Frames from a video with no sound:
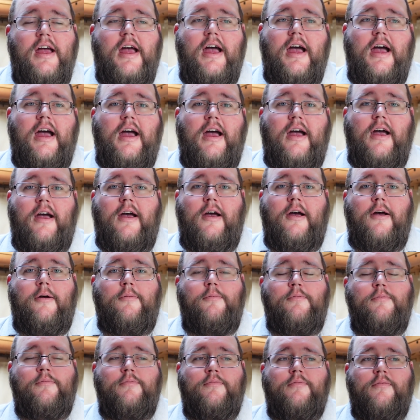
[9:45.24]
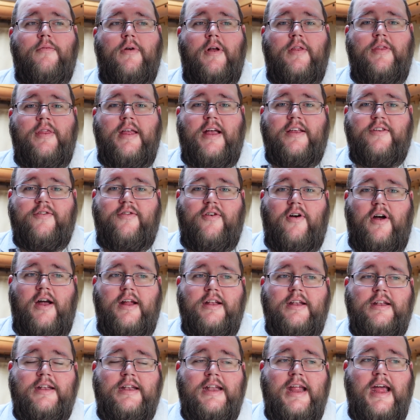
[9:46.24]
and that's
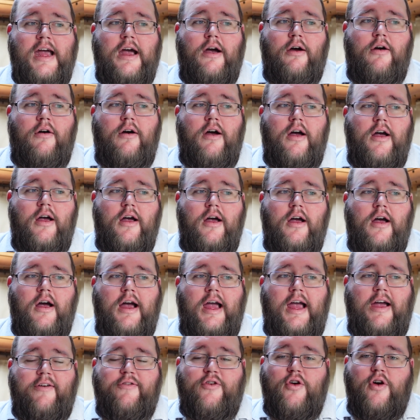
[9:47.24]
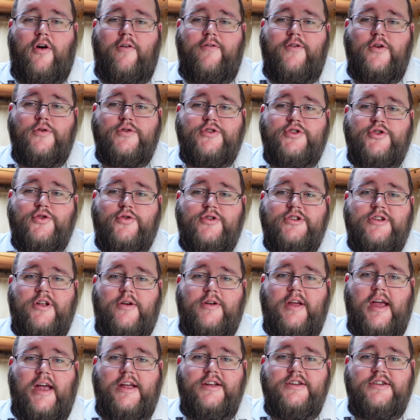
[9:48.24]
fine. Now I have got a few storage
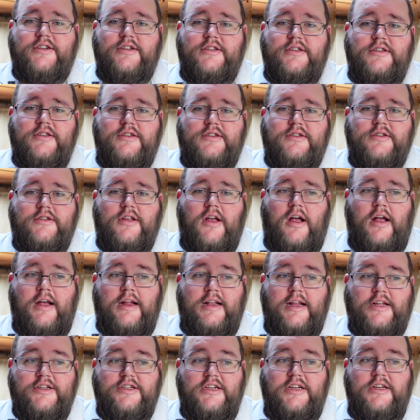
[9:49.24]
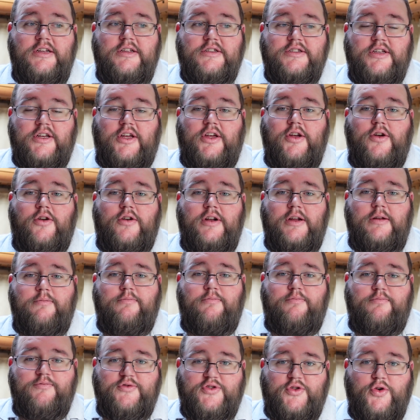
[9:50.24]
locations that I can actually securely
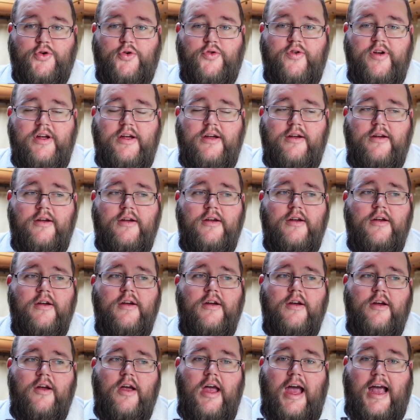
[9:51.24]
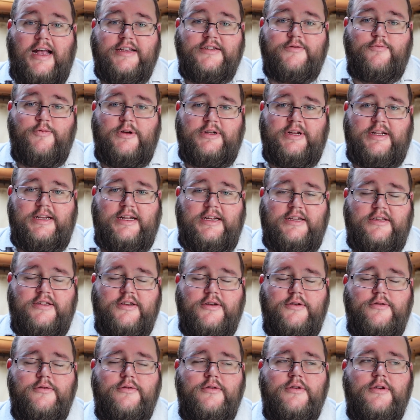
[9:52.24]
store it as and when I need
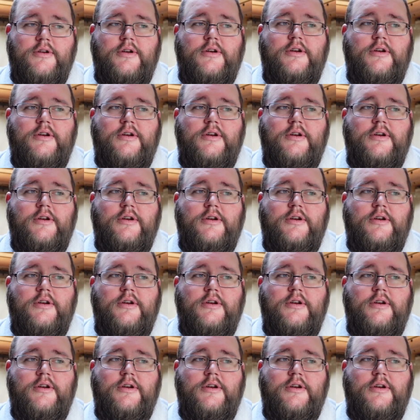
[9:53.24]
to.